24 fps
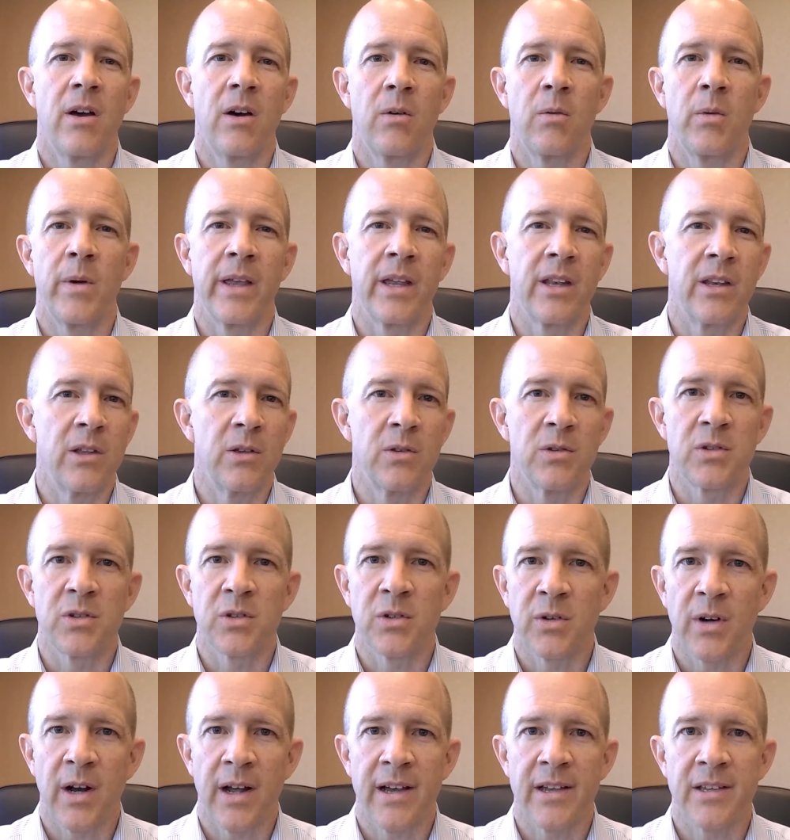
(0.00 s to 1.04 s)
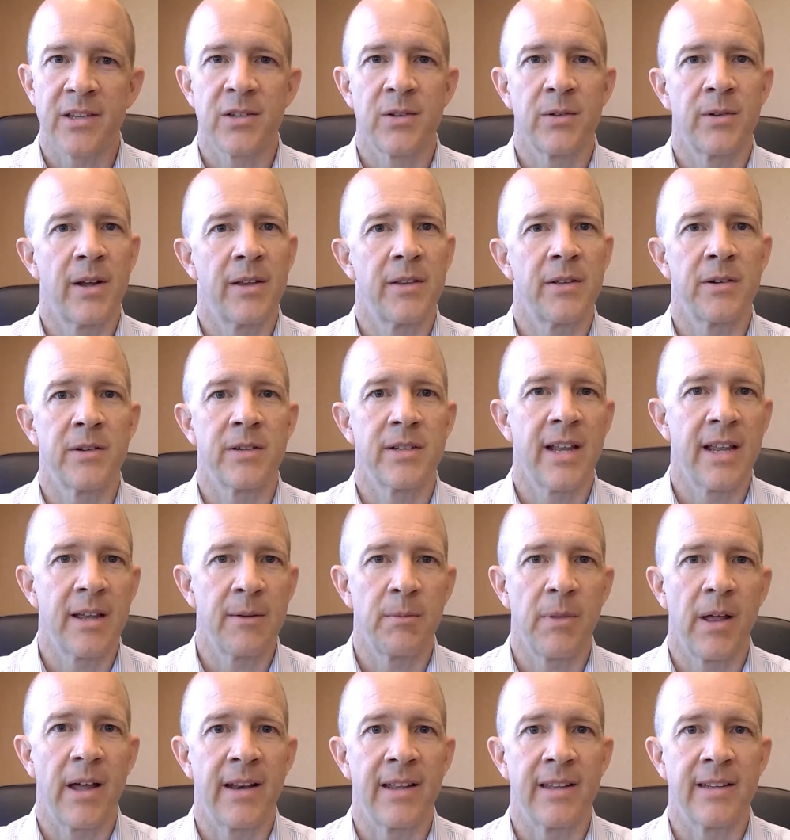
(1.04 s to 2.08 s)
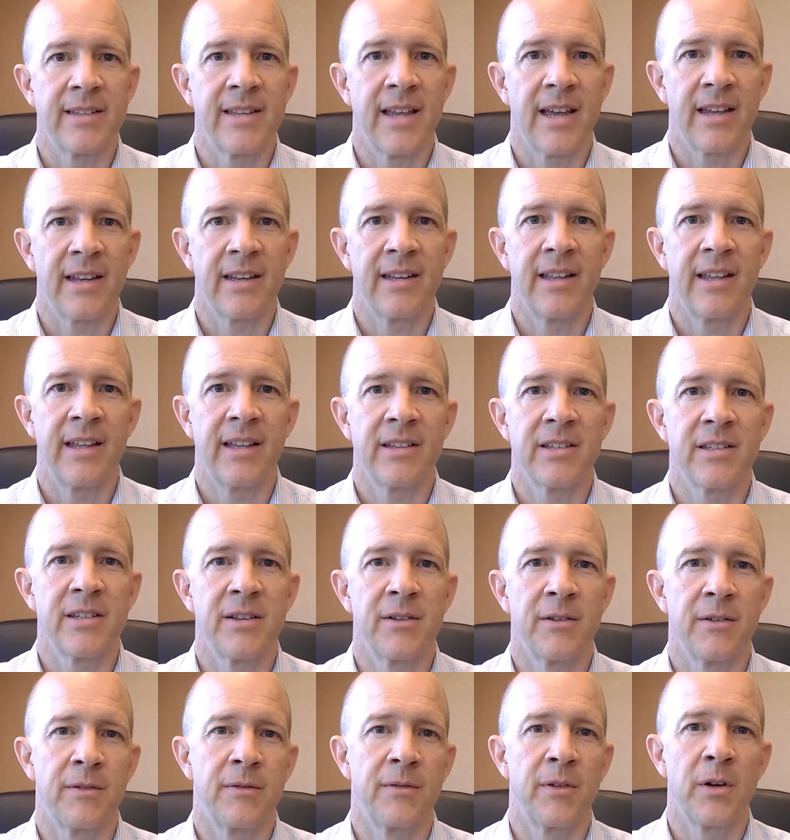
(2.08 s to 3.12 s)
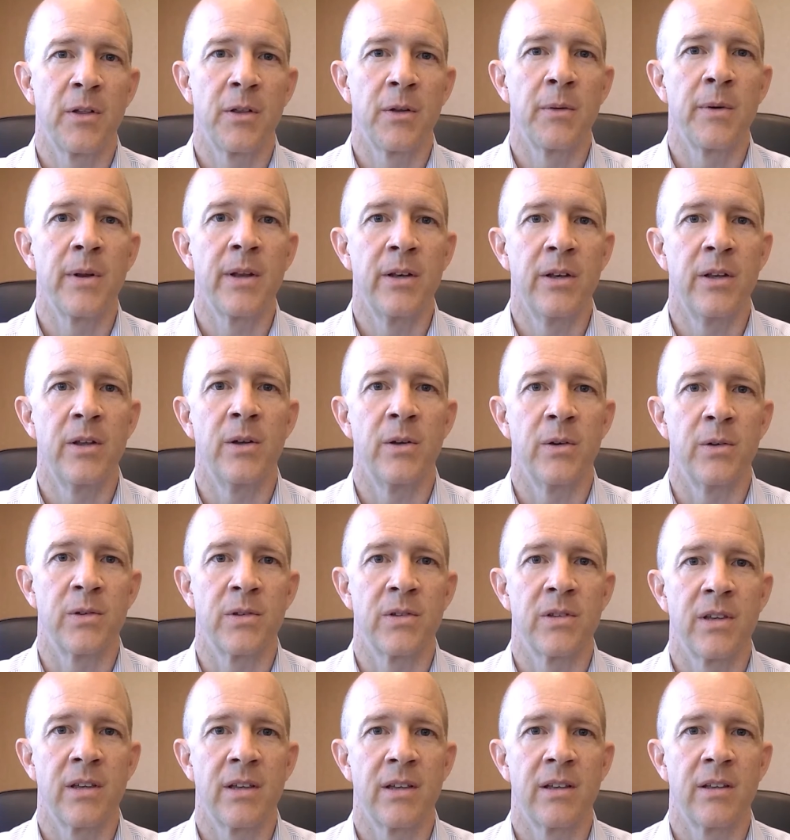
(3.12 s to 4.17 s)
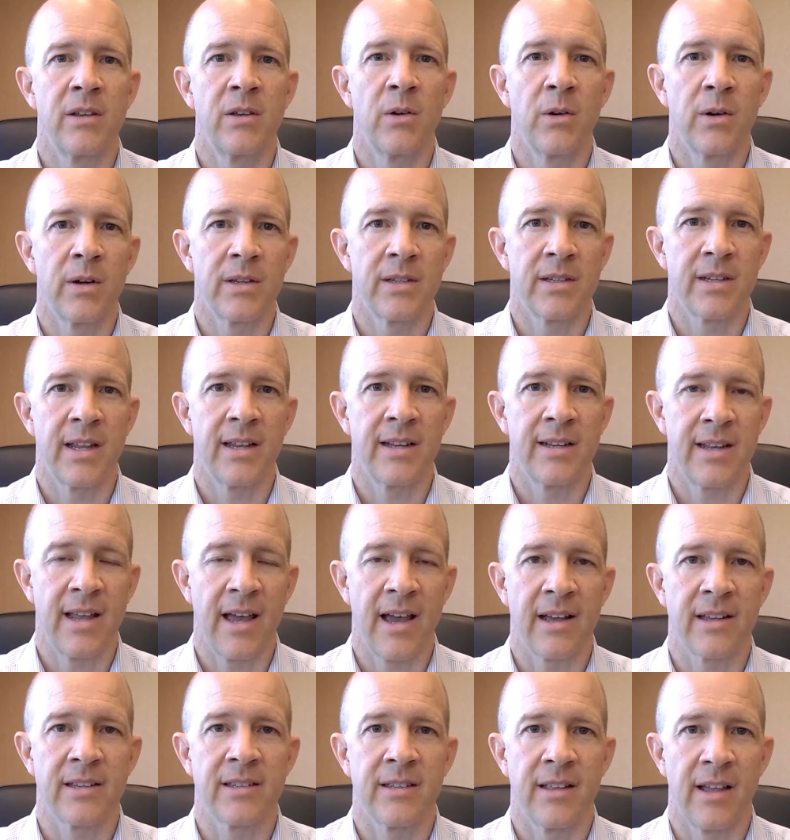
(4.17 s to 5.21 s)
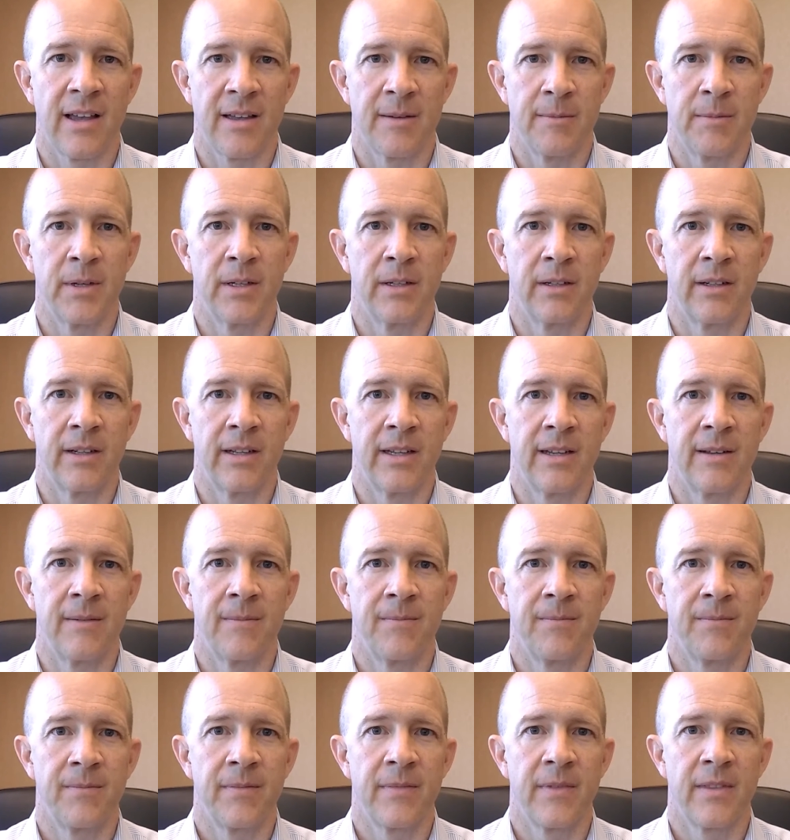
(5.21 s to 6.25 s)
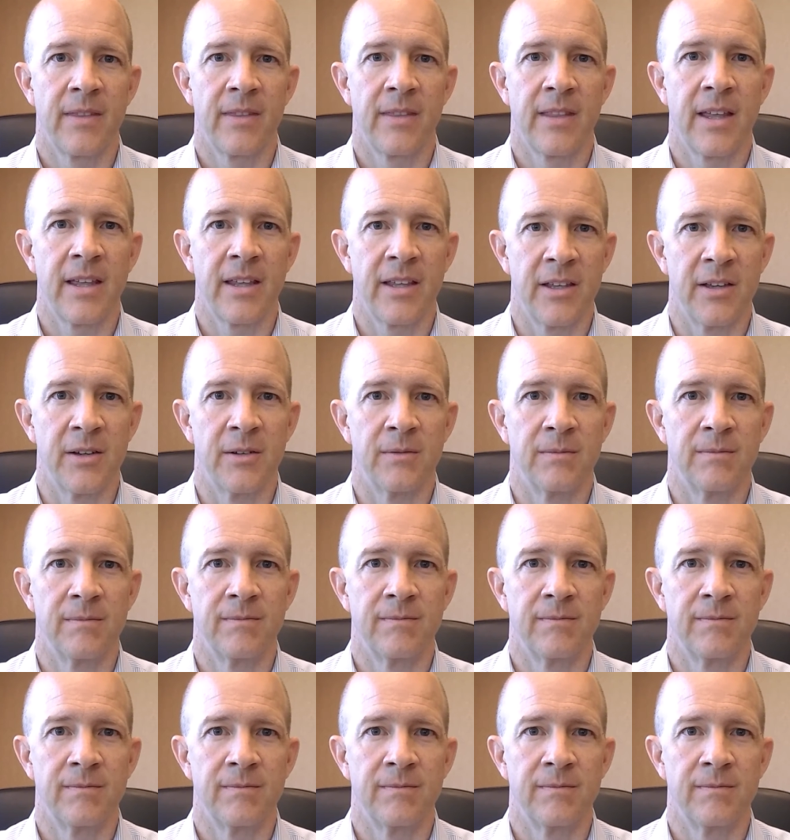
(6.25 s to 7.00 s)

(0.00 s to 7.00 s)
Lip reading: we can use trusts or other estate planning techniques to further reduce your estate tax liability. Thank you.